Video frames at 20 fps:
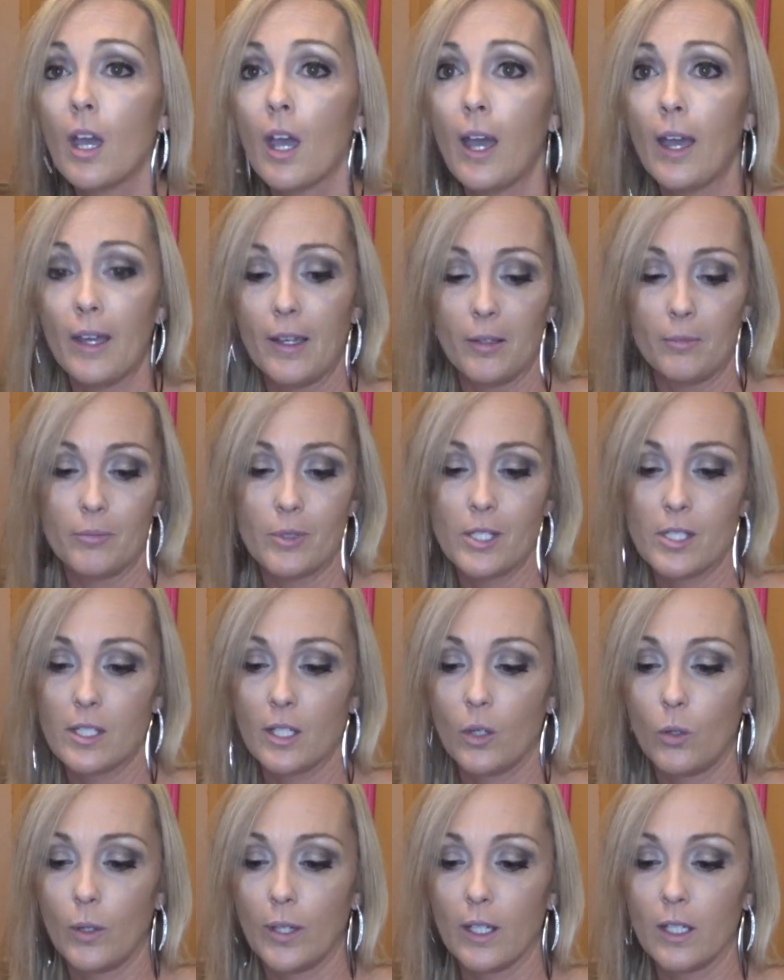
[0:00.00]
Um, just a
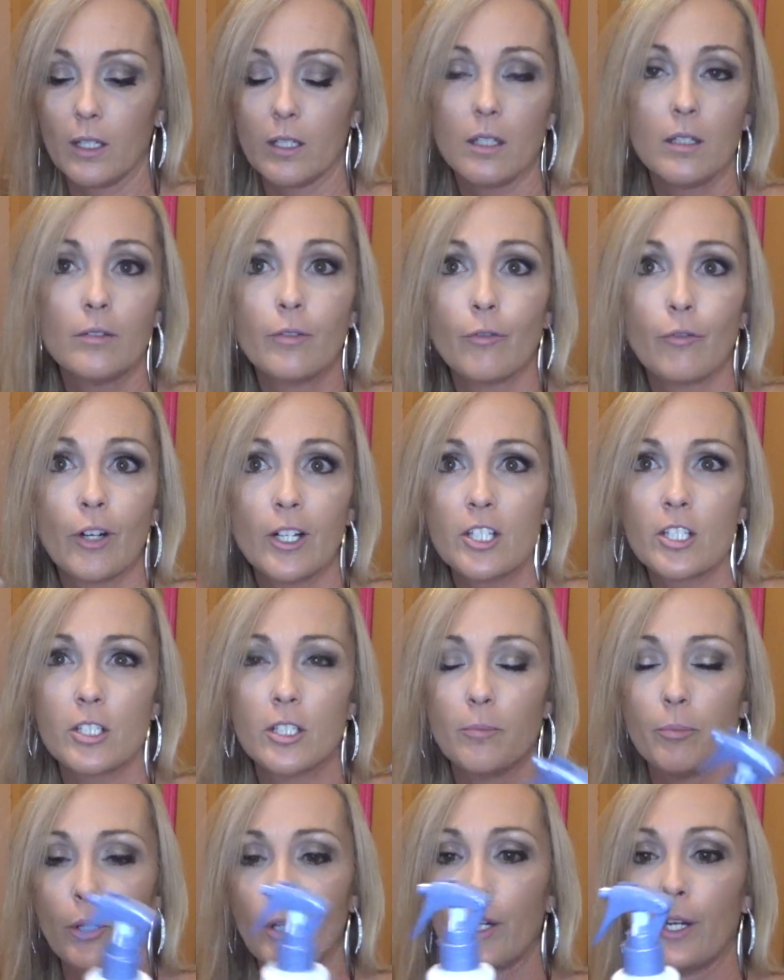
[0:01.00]
quick freshen
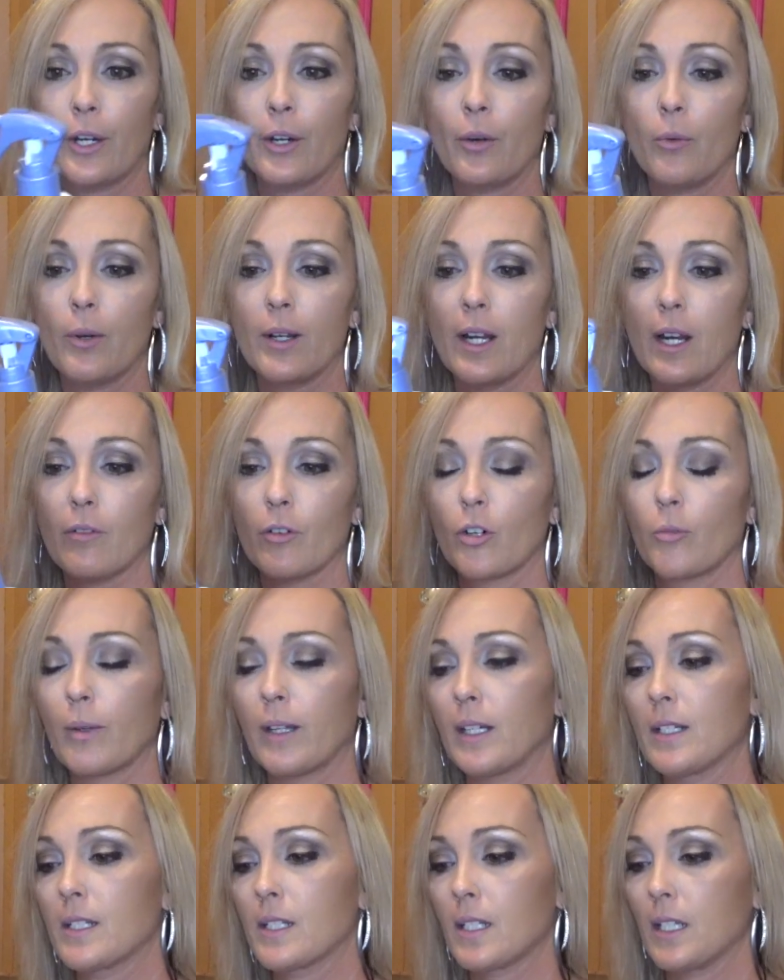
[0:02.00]
up your hair or whatever,
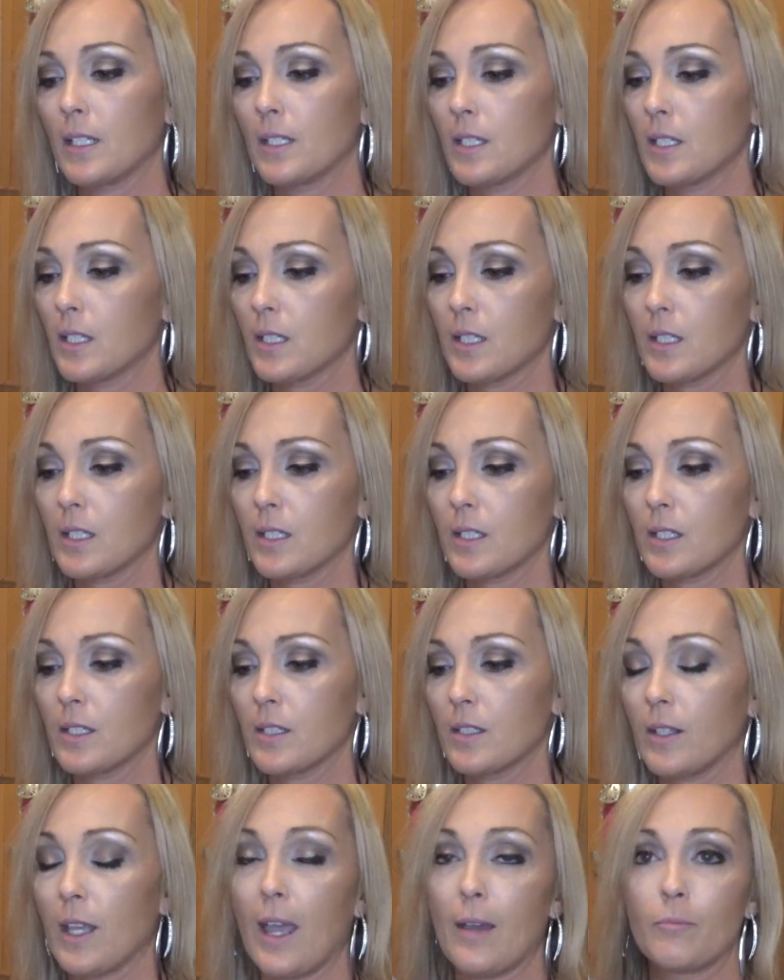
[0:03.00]
but it's,
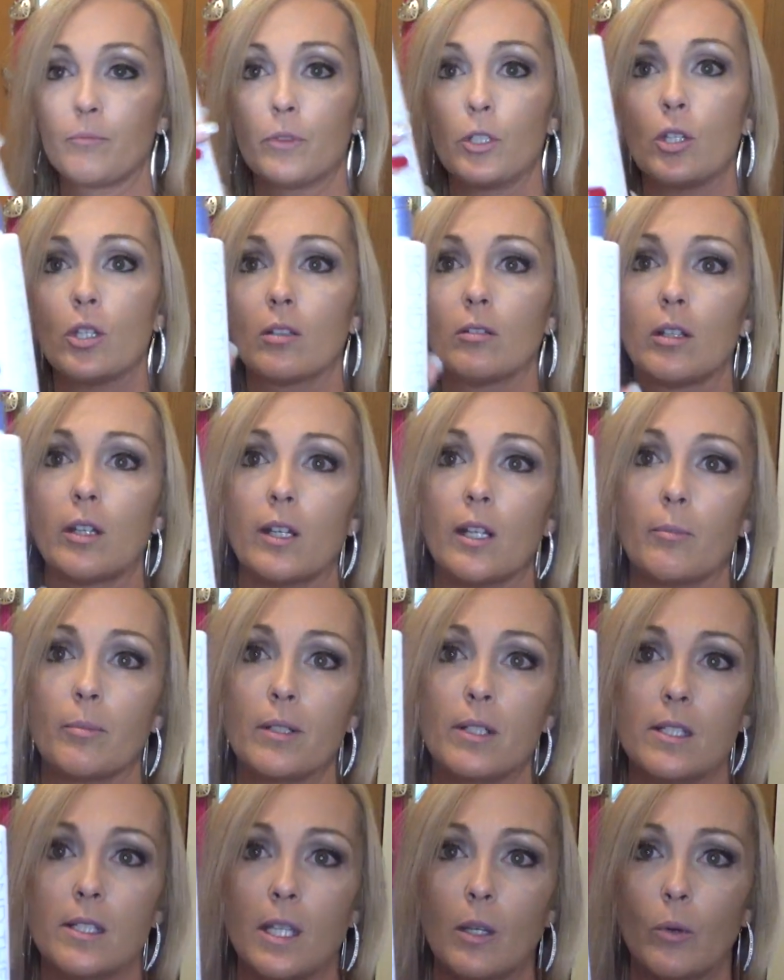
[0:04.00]
it's, yeah, you can look it up
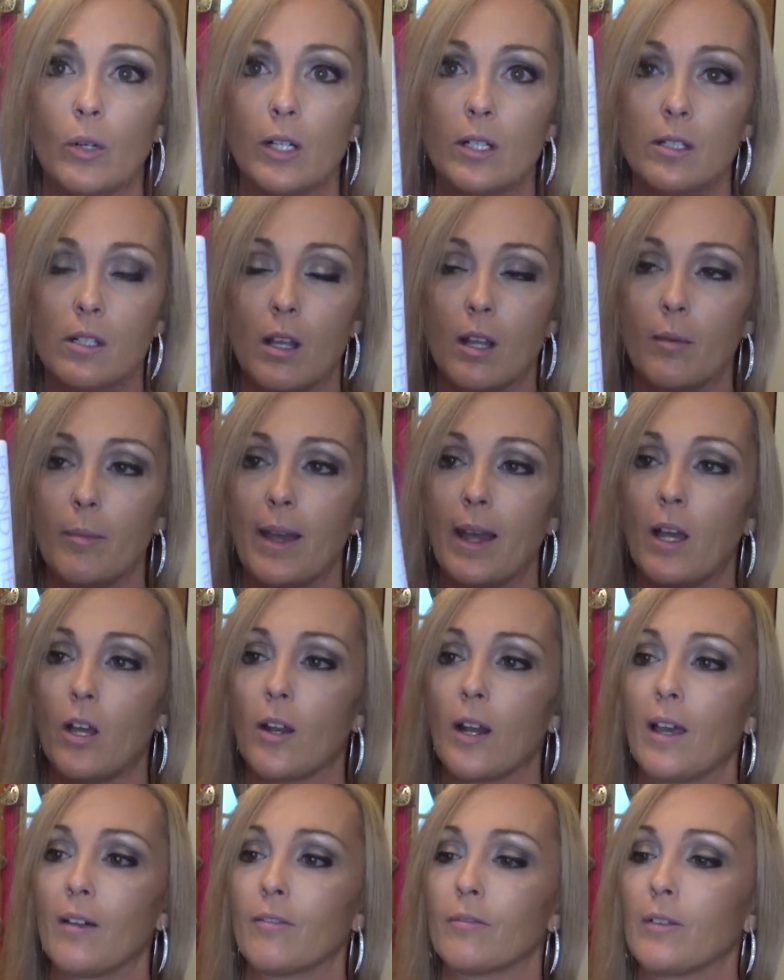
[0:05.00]
and see what it's all
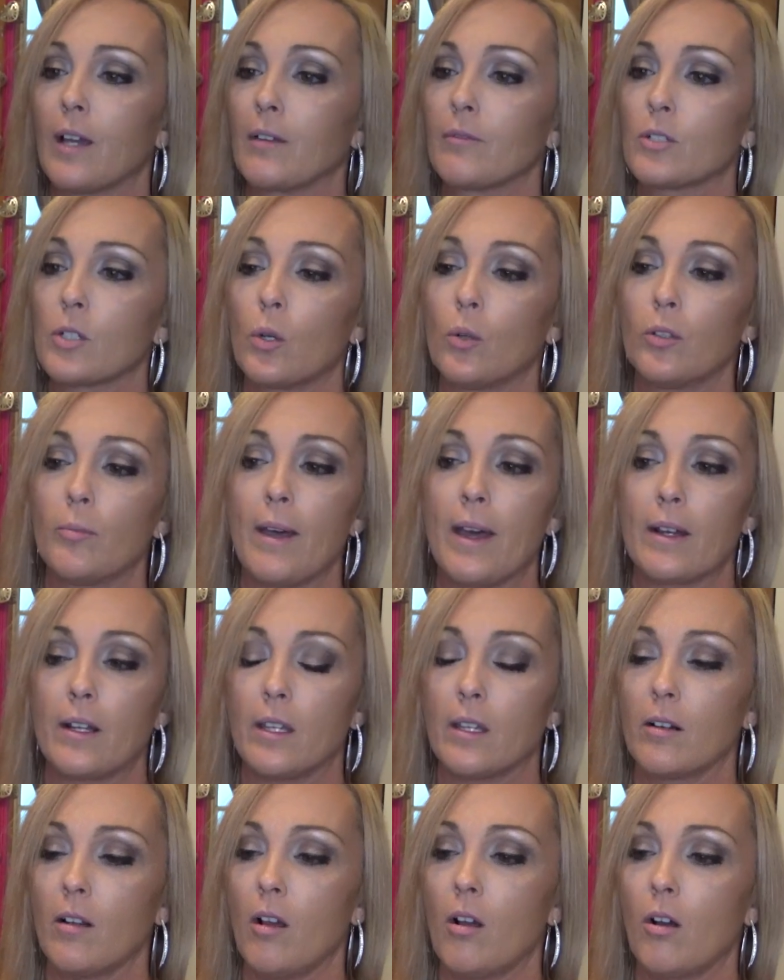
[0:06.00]
about. I've, I've told about it
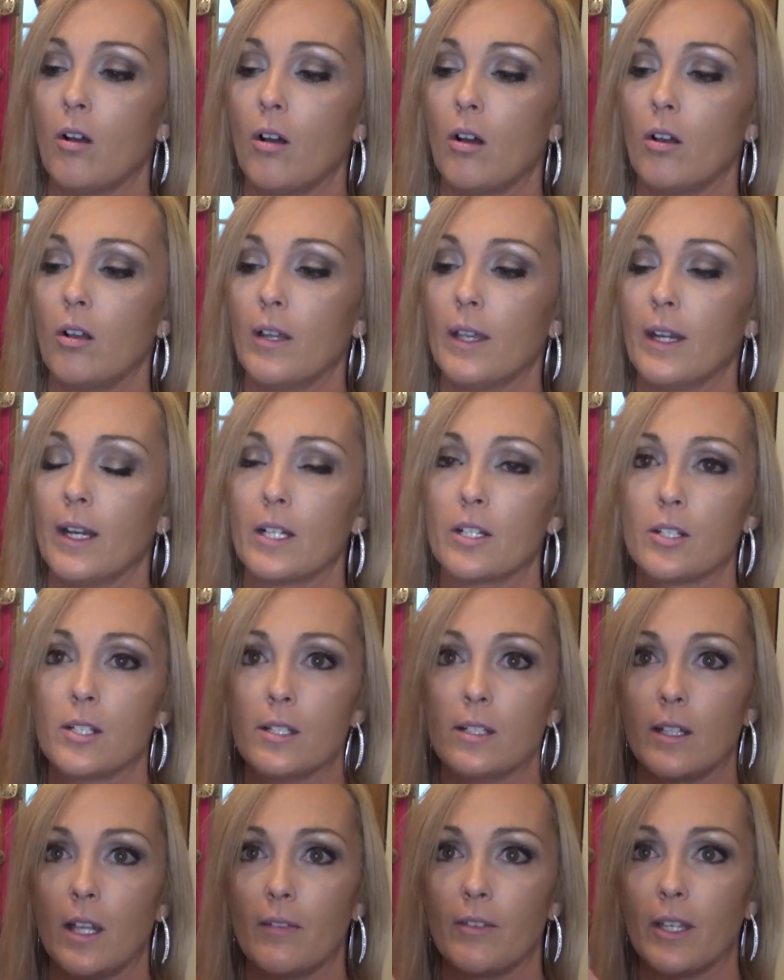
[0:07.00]
in a haul and I
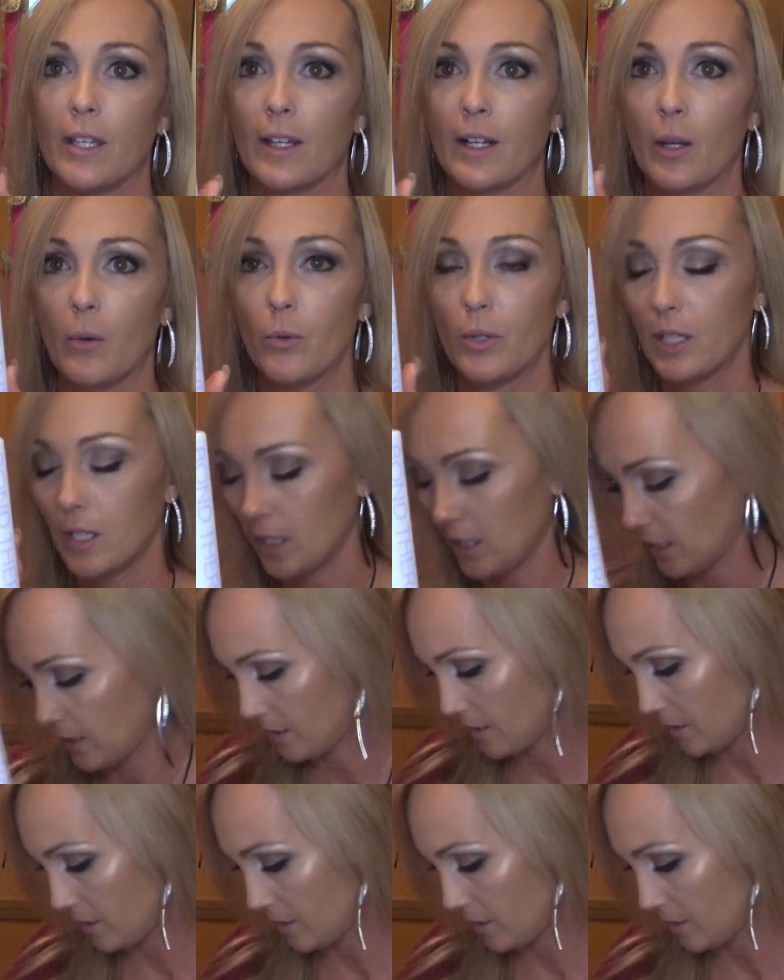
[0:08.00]
just love it. And I wanted to get